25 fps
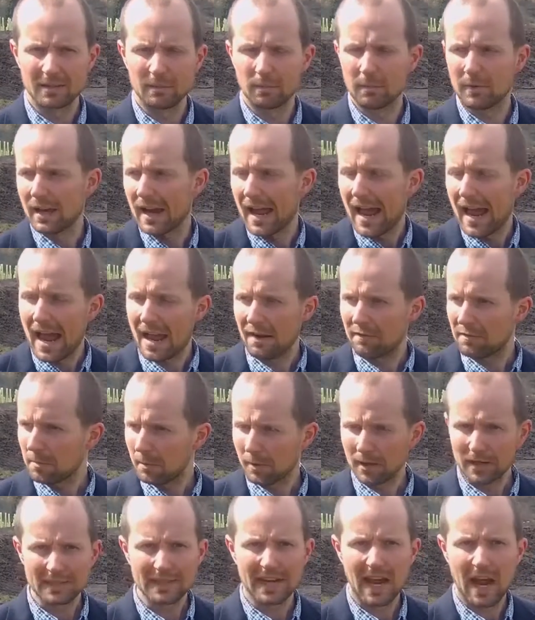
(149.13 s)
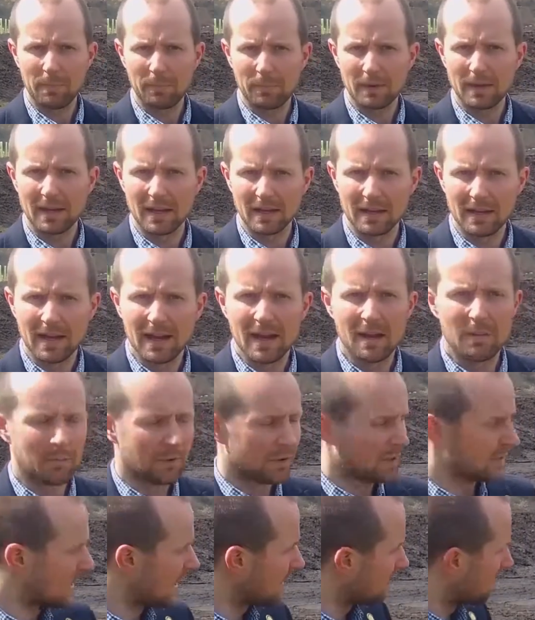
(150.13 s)
something that everybody's happy in
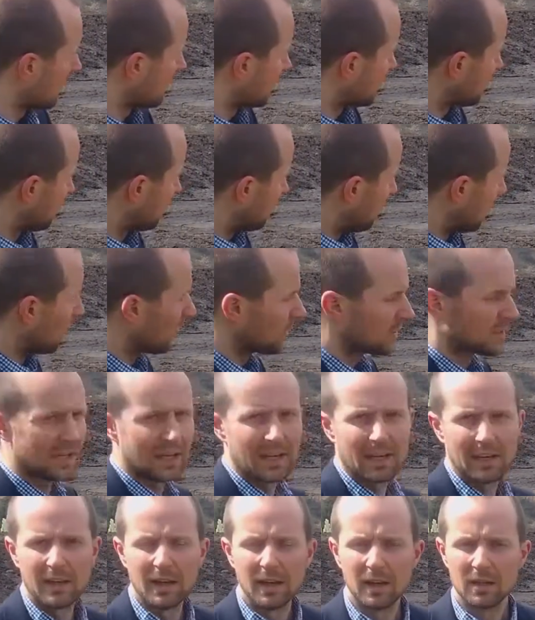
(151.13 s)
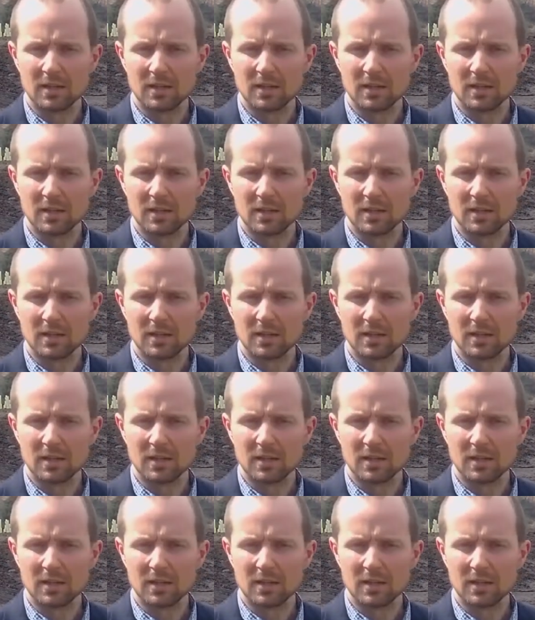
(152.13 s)
because everyone's bought in